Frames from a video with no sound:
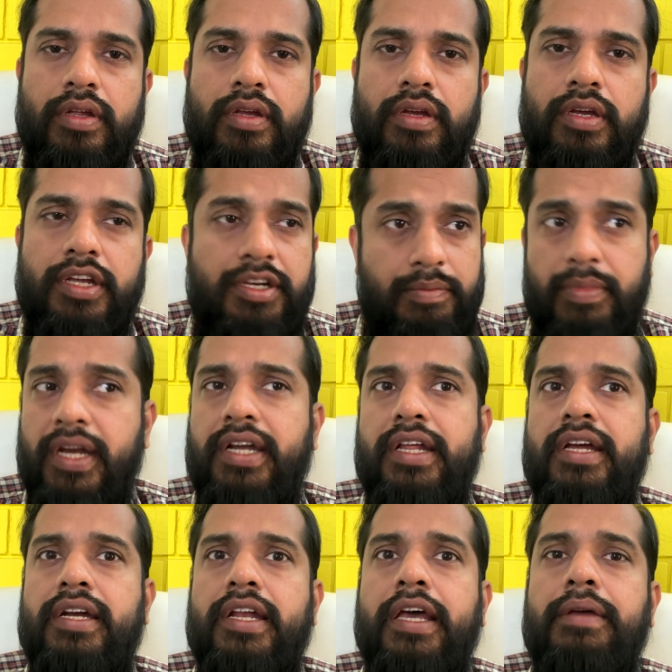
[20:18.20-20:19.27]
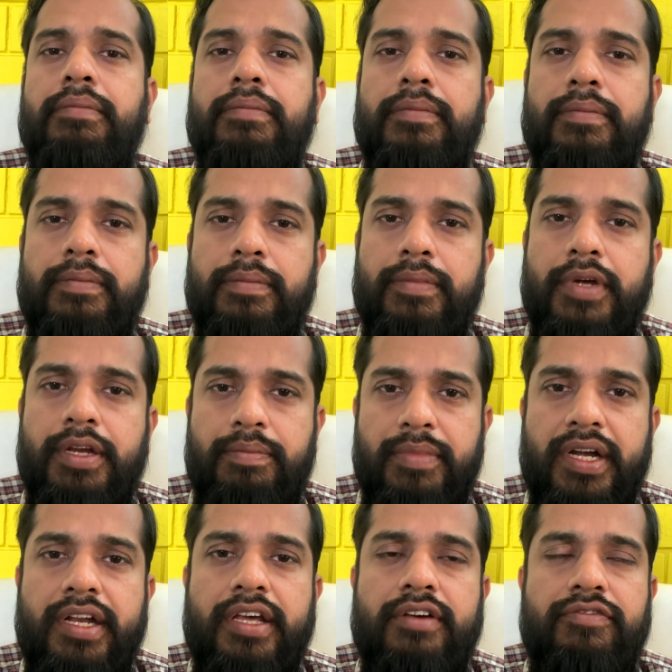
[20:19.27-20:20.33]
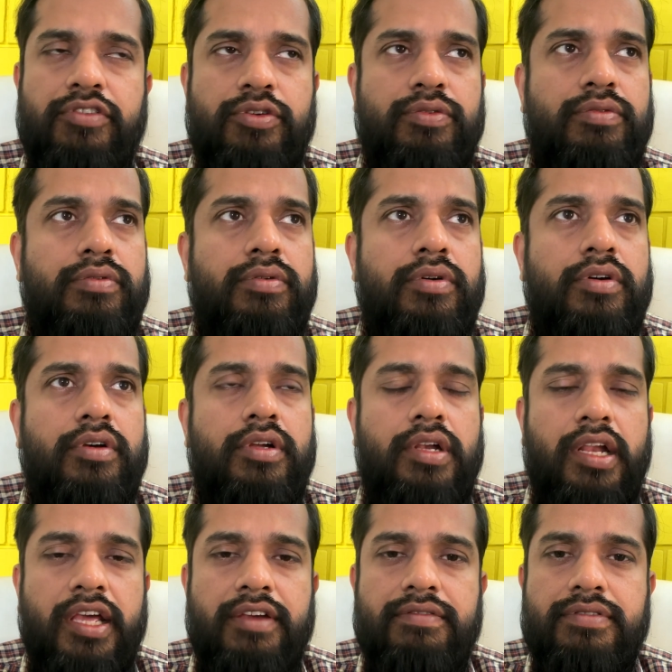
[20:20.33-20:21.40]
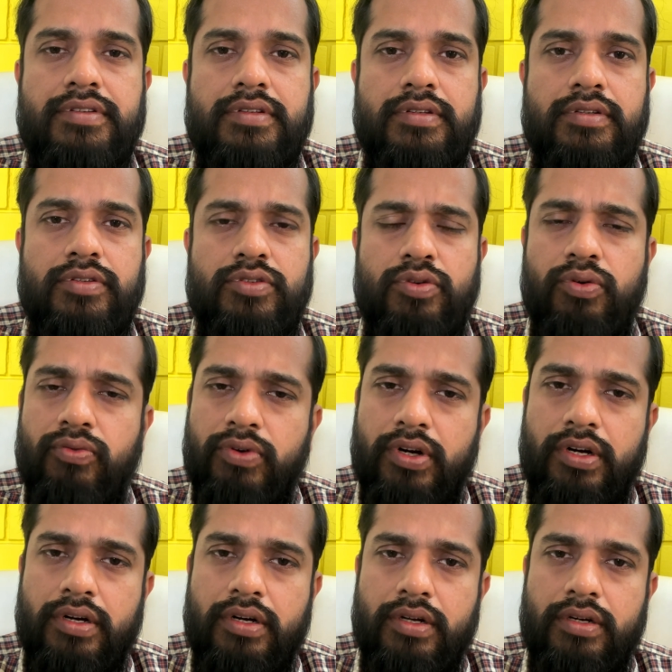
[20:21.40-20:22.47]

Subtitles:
It may take time, it may take few lives, so what?